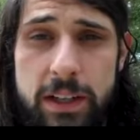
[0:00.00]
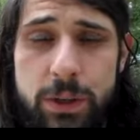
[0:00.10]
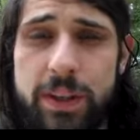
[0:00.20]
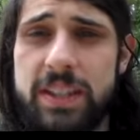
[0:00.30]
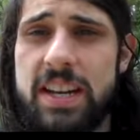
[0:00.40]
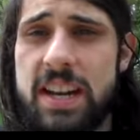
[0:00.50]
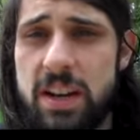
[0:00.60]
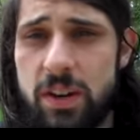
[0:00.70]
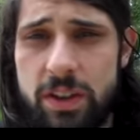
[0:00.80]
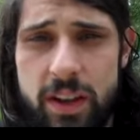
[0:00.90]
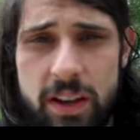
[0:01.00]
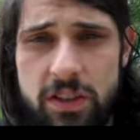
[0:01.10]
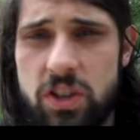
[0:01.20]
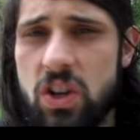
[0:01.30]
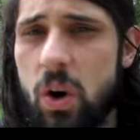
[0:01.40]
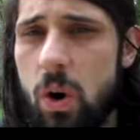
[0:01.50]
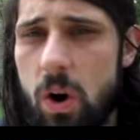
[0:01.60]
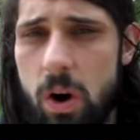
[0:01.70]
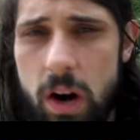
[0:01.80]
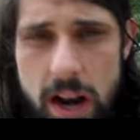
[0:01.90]
you get to hear the
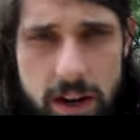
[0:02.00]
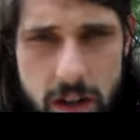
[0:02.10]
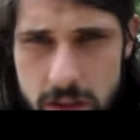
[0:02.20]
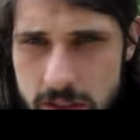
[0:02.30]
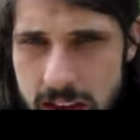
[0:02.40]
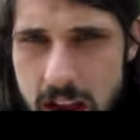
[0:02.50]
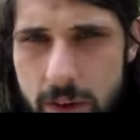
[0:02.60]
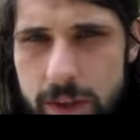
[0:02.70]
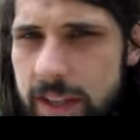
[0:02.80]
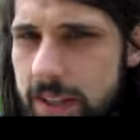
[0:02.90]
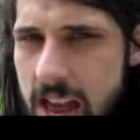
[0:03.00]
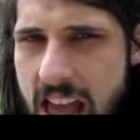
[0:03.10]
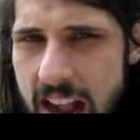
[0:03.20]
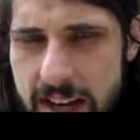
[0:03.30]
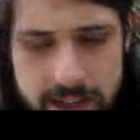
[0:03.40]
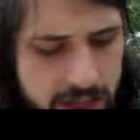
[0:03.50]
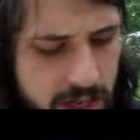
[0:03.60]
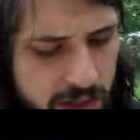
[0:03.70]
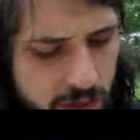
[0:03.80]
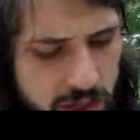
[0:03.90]
score and all the sound intact.
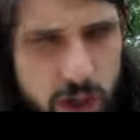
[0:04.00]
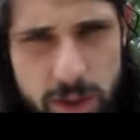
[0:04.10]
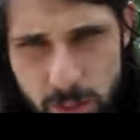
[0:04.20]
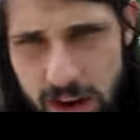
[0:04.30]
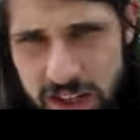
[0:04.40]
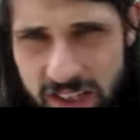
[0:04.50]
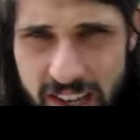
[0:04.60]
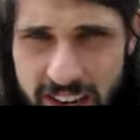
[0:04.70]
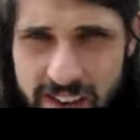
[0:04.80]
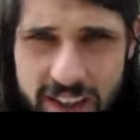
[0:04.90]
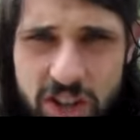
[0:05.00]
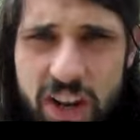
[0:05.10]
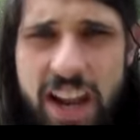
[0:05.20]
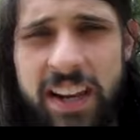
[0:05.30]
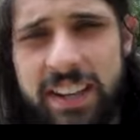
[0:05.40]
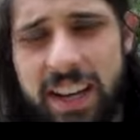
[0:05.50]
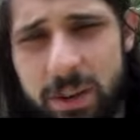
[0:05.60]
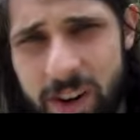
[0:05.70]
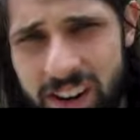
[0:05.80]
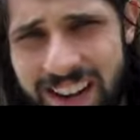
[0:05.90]
So I chose to watch it in English, and I
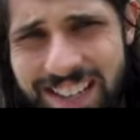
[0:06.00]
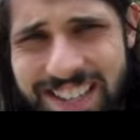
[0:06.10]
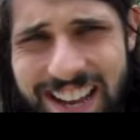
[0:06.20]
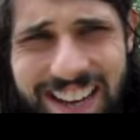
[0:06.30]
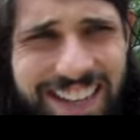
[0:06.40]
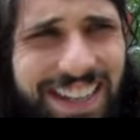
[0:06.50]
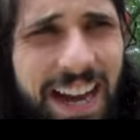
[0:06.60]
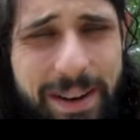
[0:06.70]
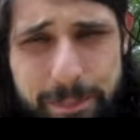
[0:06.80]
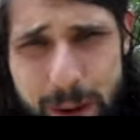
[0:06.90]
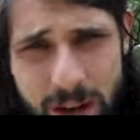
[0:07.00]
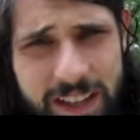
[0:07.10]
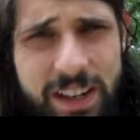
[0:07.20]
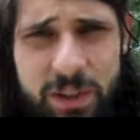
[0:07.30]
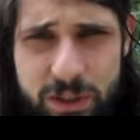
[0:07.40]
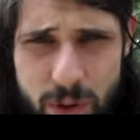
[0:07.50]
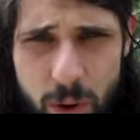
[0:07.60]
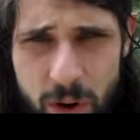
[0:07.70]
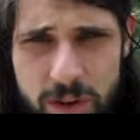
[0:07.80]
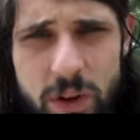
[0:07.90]
realized that I could barely hear the
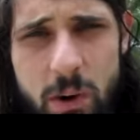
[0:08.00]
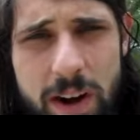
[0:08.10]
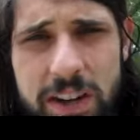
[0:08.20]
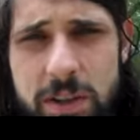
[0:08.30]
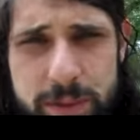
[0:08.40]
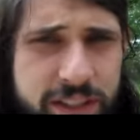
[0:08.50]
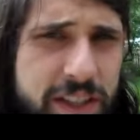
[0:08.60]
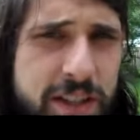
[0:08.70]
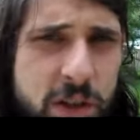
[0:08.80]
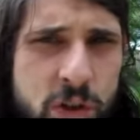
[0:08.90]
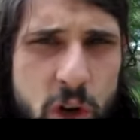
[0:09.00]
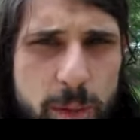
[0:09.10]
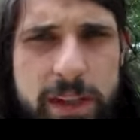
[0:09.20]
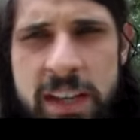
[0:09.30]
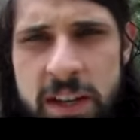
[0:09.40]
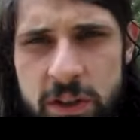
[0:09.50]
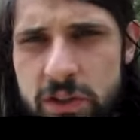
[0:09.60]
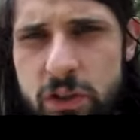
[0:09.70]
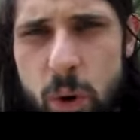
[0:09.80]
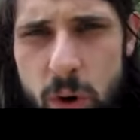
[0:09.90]
score. So I watched some of the scenes in German to hear the
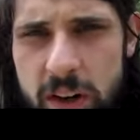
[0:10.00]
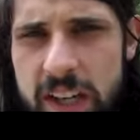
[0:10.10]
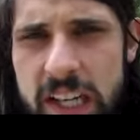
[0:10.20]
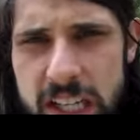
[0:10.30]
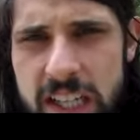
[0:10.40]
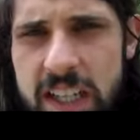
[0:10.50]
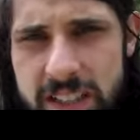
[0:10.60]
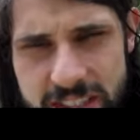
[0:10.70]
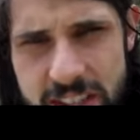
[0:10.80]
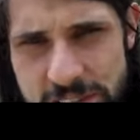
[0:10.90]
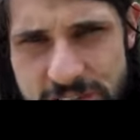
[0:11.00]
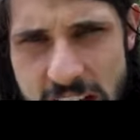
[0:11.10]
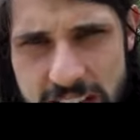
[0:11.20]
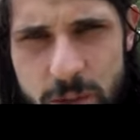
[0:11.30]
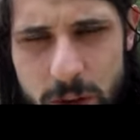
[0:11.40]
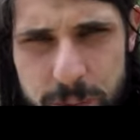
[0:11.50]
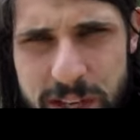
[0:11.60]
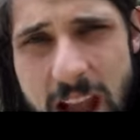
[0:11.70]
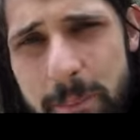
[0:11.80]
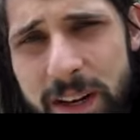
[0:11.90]
score and see the effect of what was
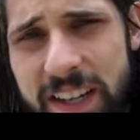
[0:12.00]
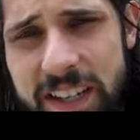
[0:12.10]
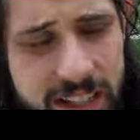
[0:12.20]
happening.